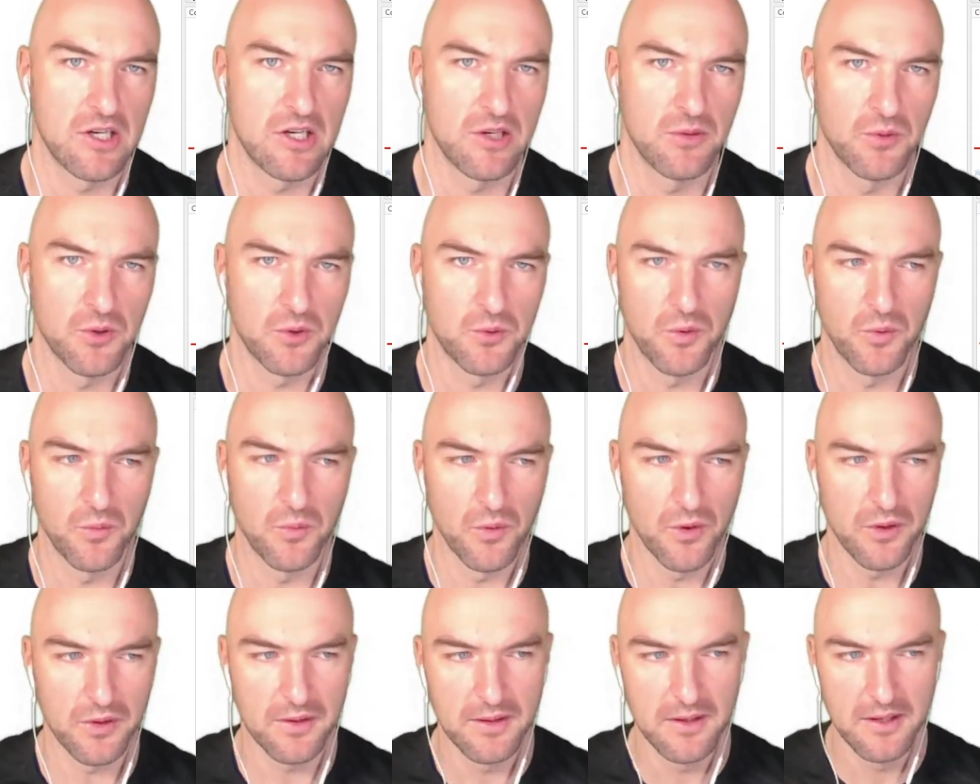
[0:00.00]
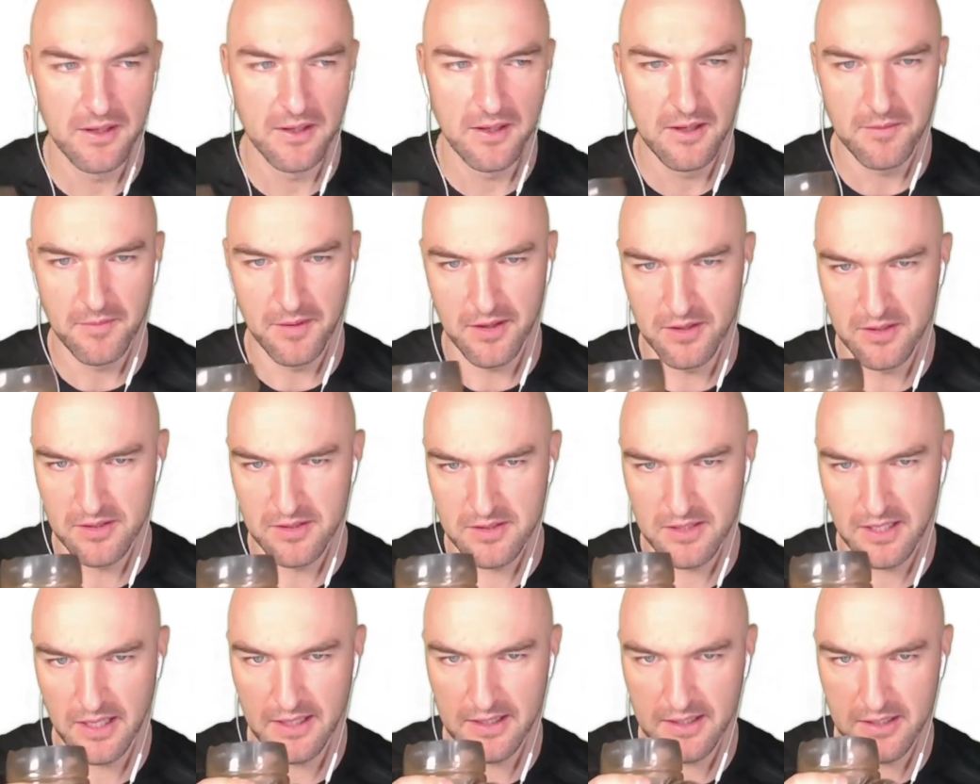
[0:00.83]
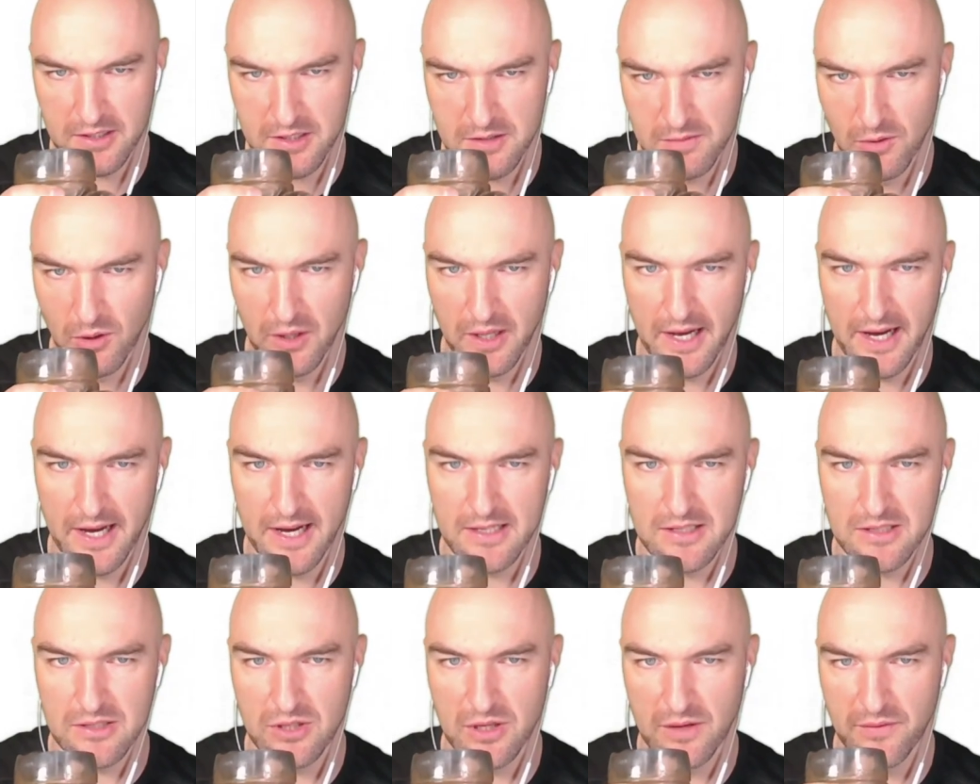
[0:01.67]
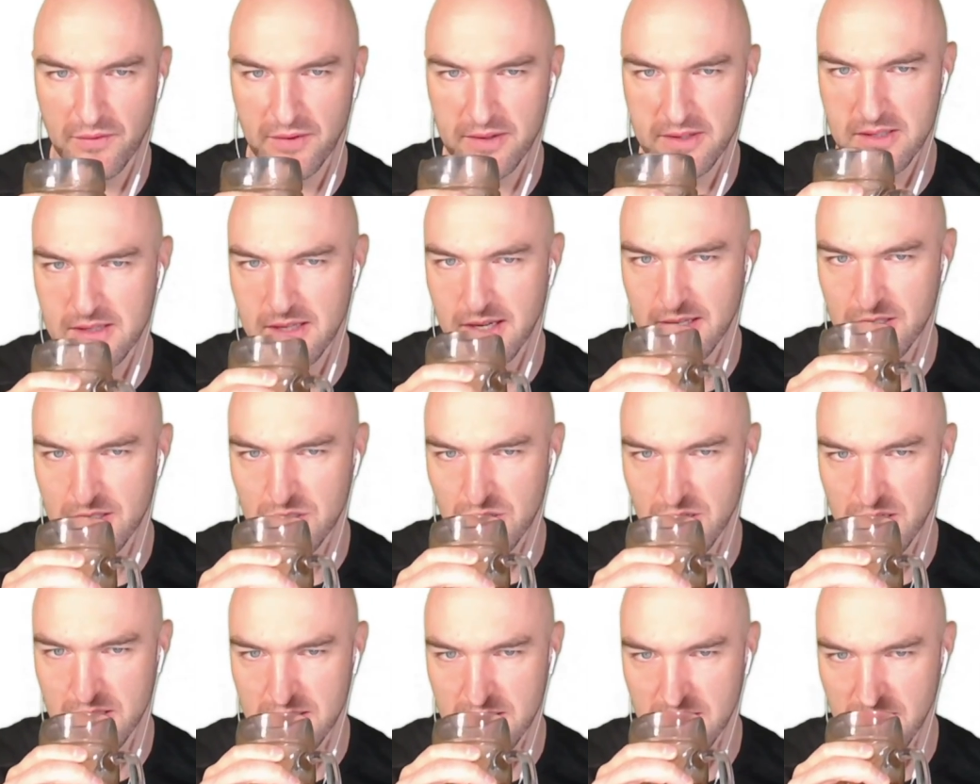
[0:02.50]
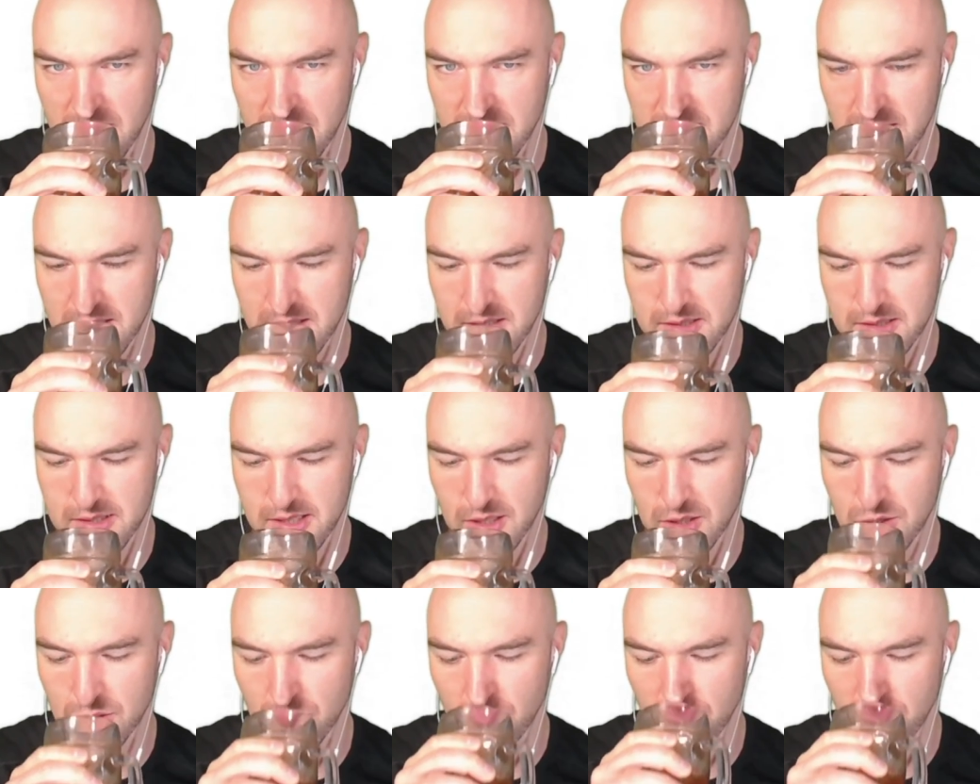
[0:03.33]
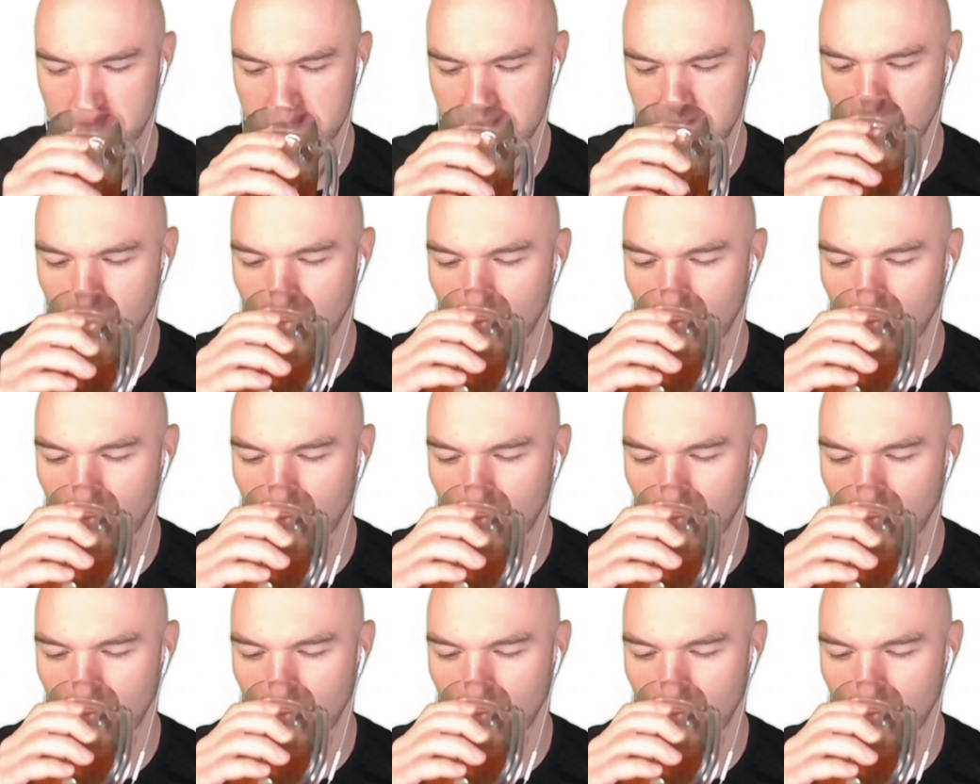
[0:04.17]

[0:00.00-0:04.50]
what we want, because the smaller isosurfaces are just a statistical noise.